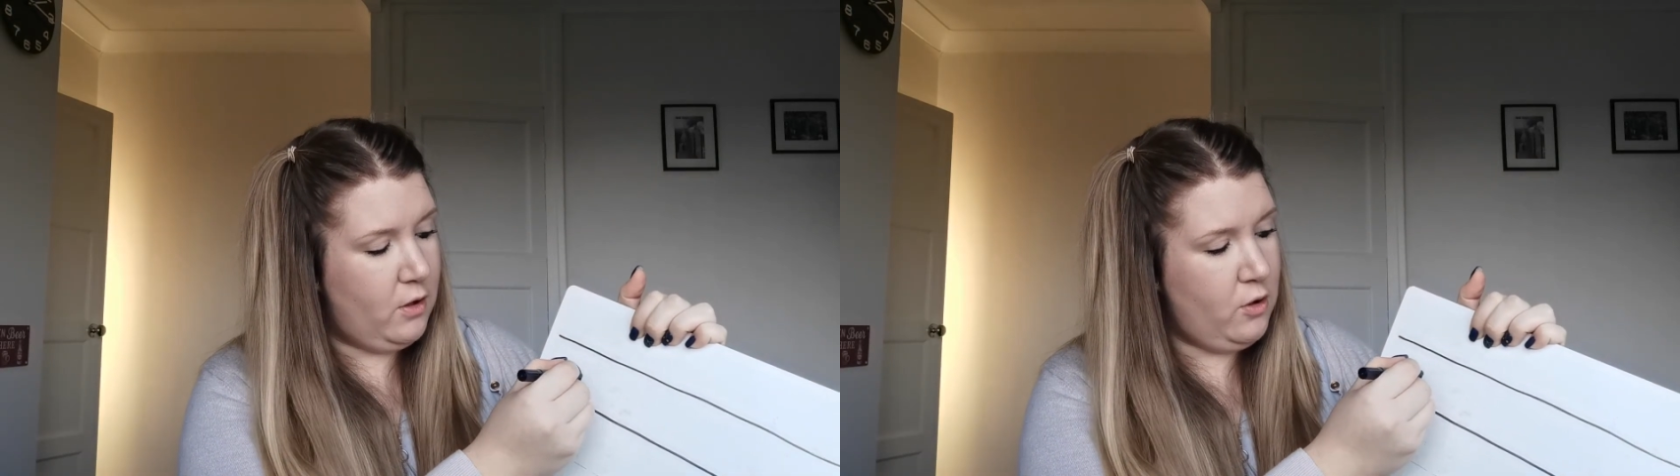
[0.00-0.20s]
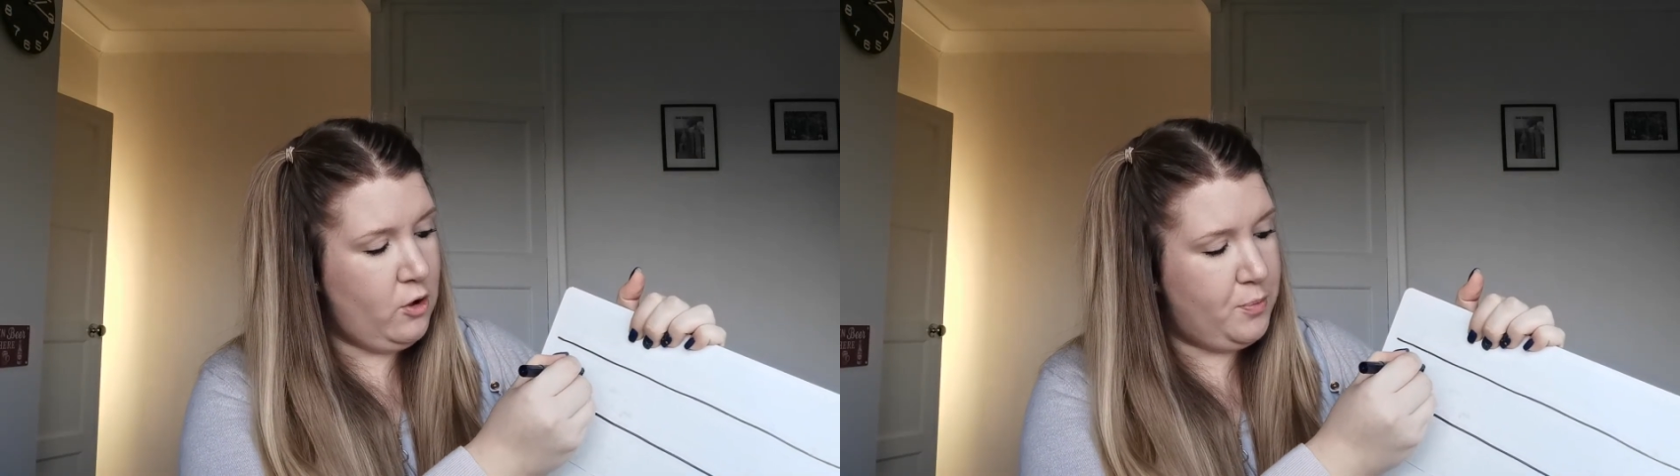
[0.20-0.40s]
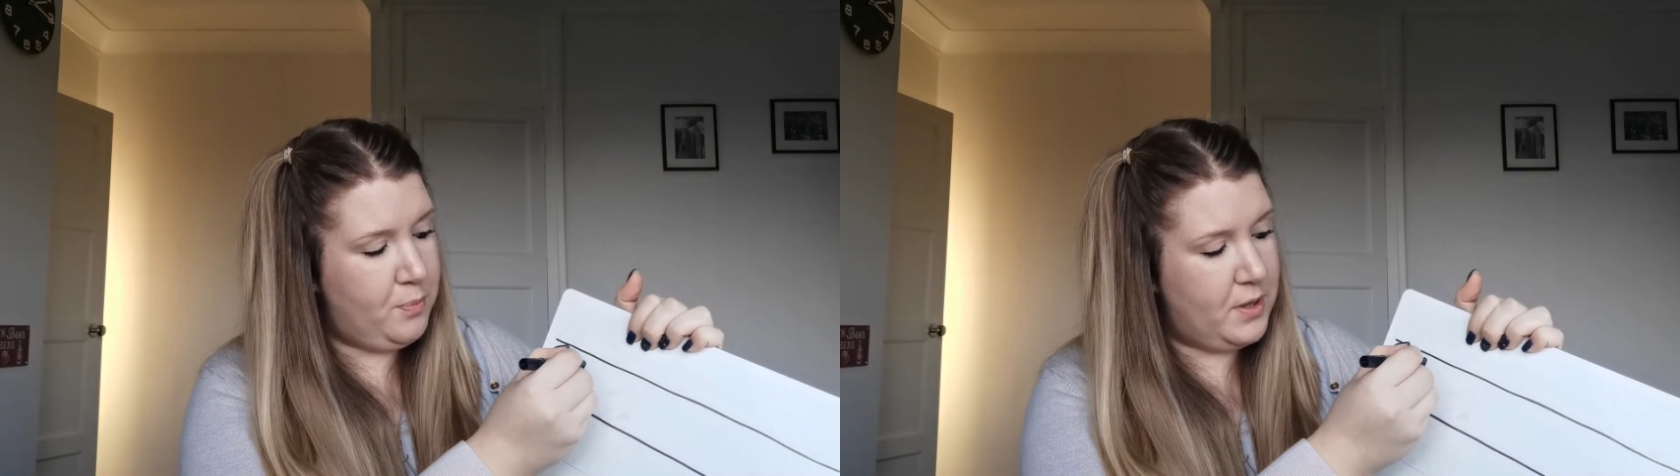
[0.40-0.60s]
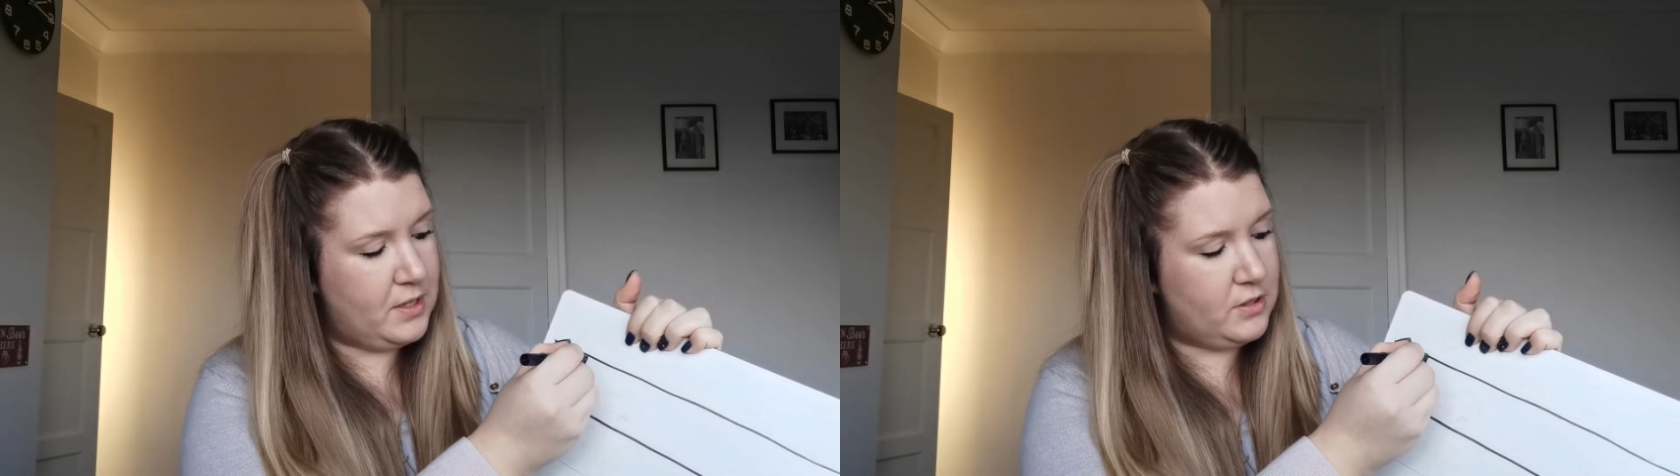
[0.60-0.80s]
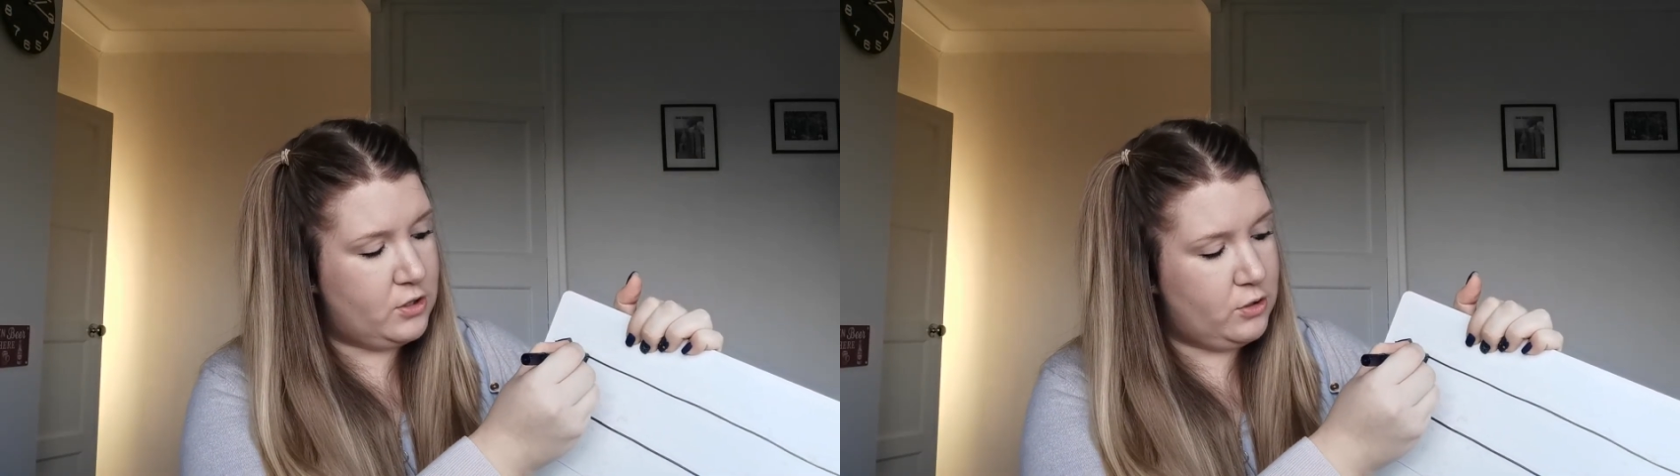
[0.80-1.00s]
up
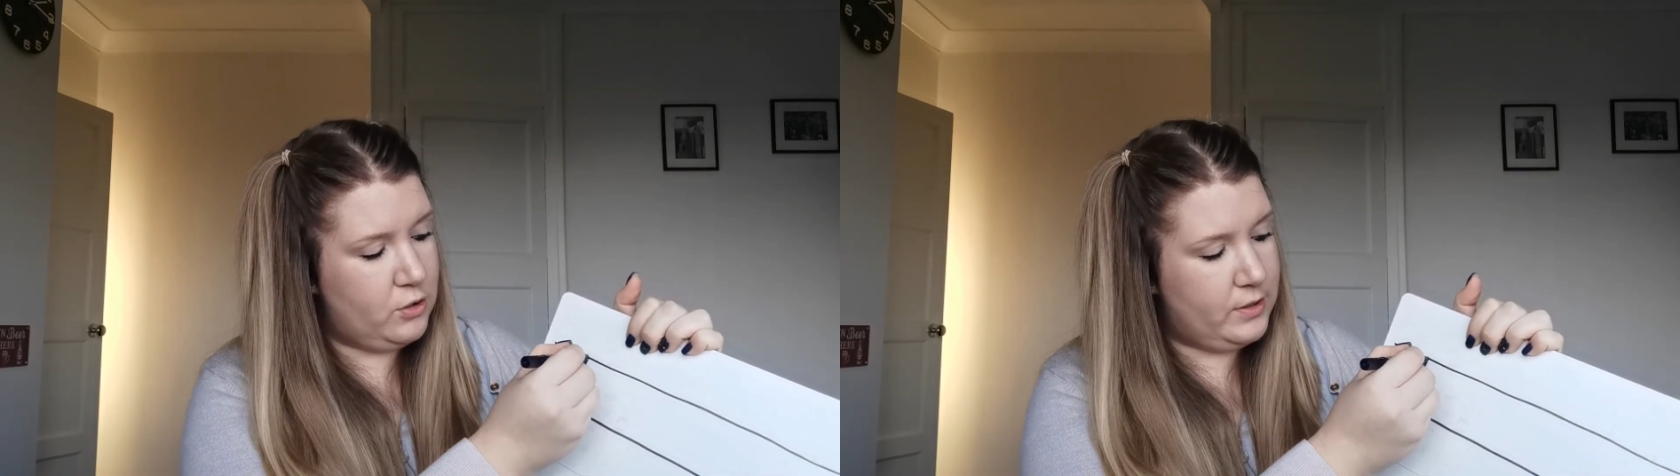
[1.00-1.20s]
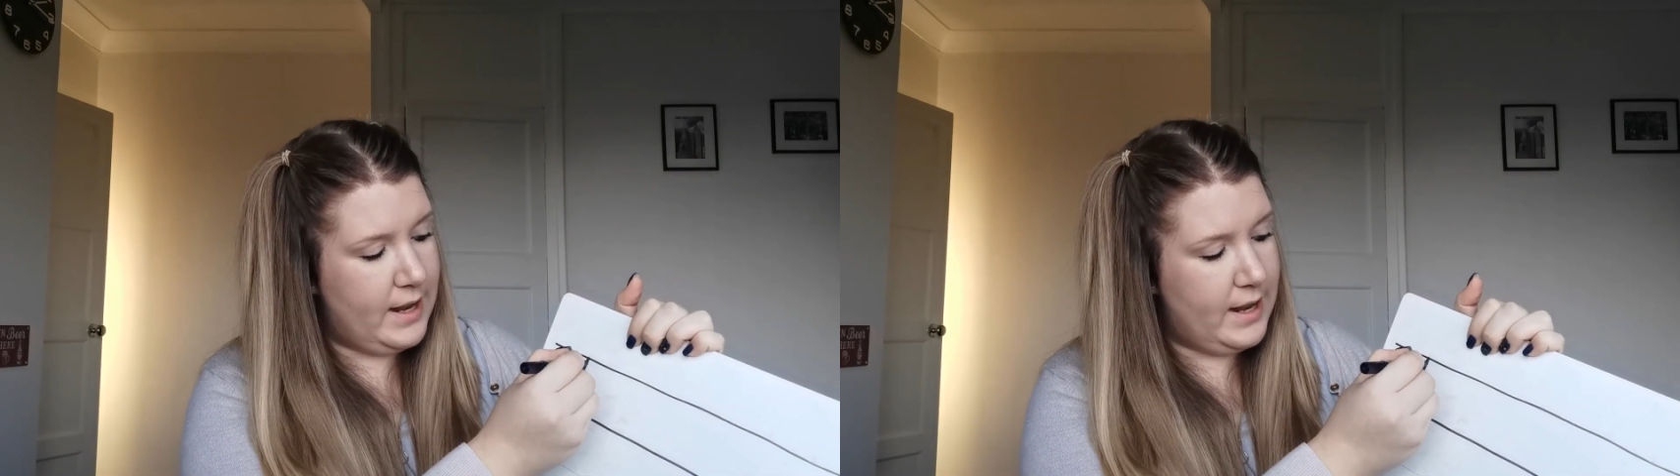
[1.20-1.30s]
his tall